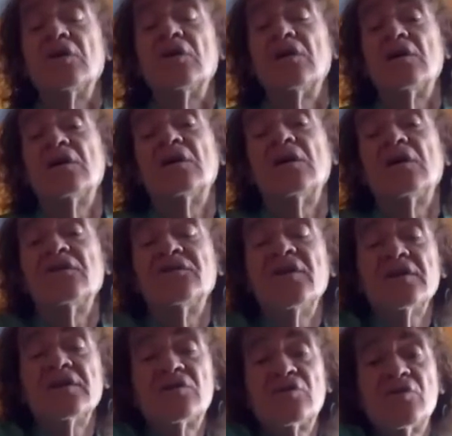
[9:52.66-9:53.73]
an
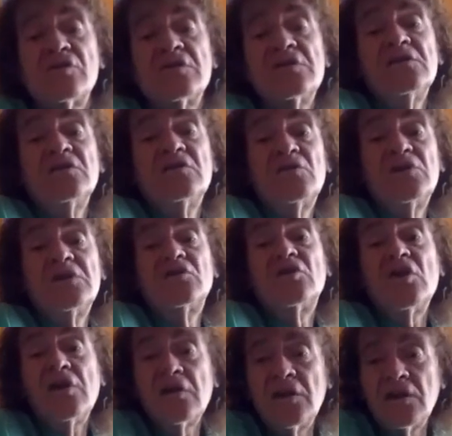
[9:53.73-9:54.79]
extraordinary
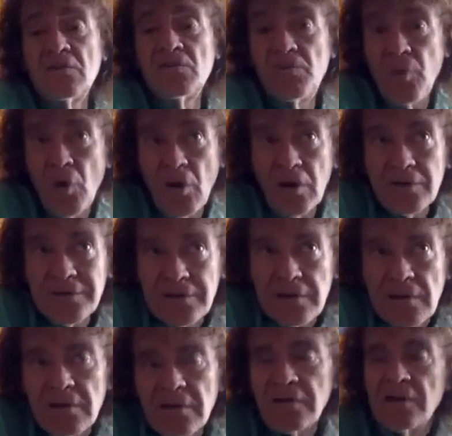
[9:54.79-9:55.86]
turning point,
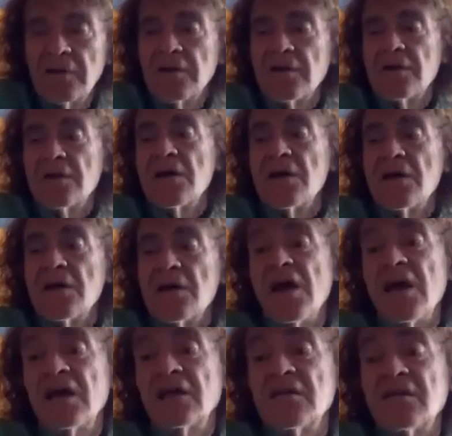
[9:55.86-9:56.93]

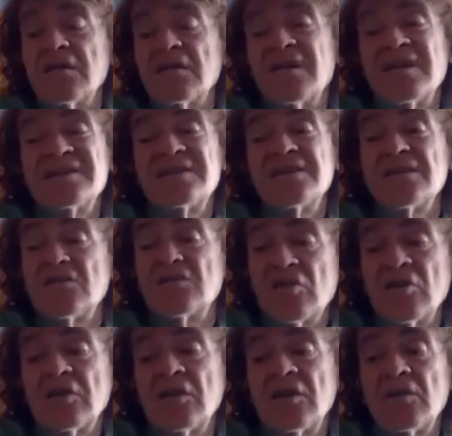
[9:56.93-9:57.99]
and that this
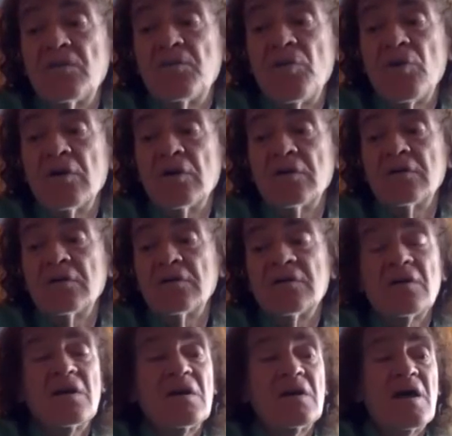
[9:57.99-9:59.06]
turning point
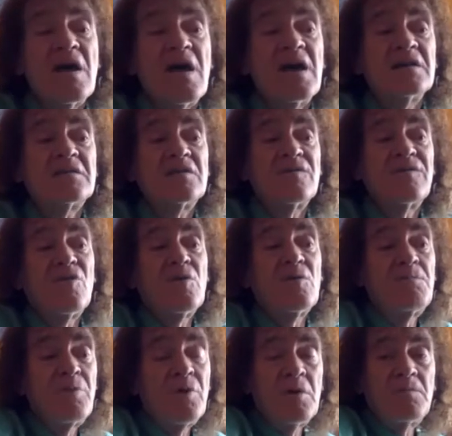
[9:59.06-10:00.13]
has
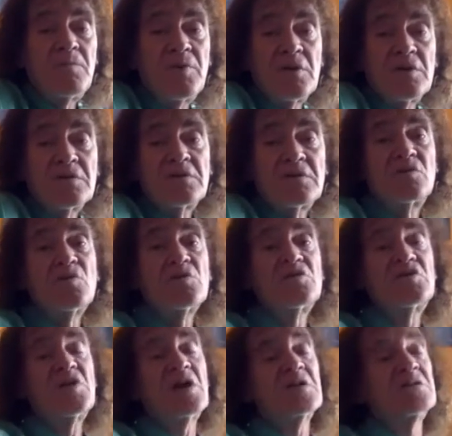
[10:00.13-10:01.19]
for purpose to
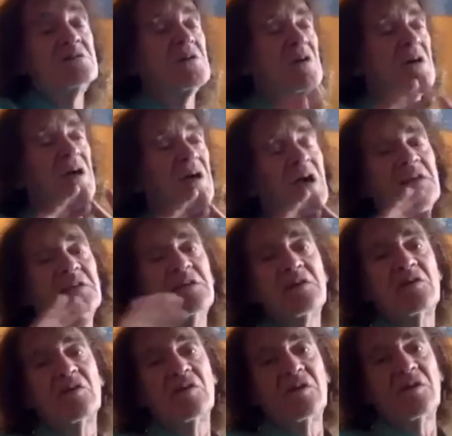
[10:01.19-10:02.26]
change
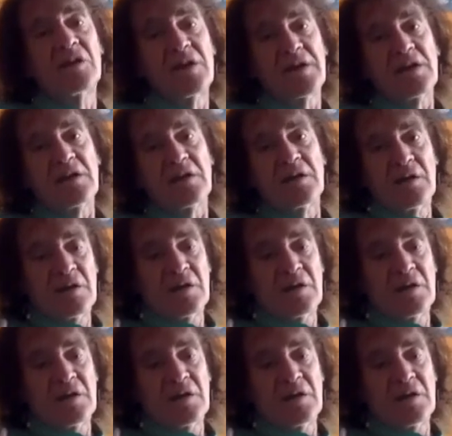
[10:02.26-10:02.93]
radically